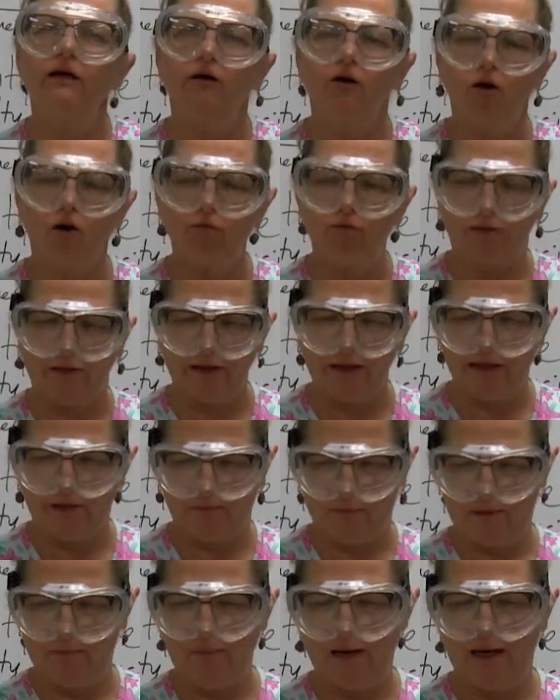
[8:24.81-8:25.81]
Hopefully, it'll
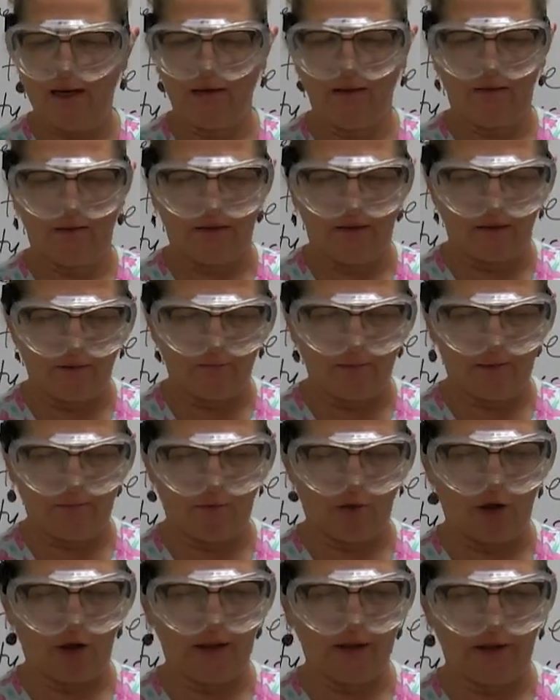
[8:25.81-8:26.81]
be made a little bit
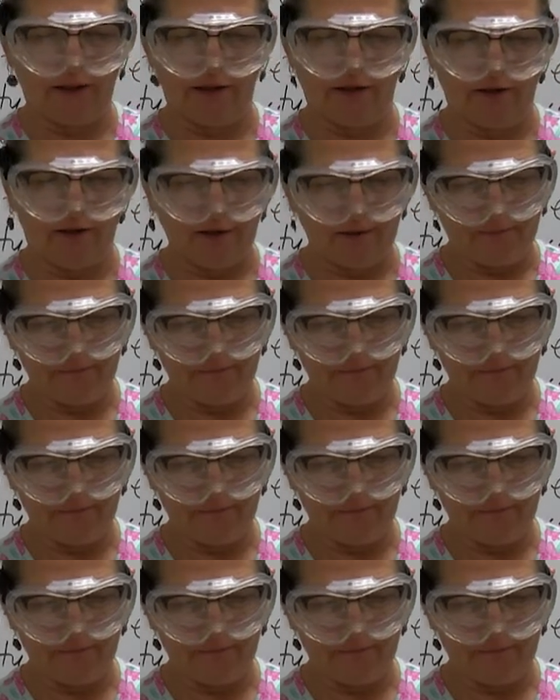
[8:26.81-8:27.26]
more clear.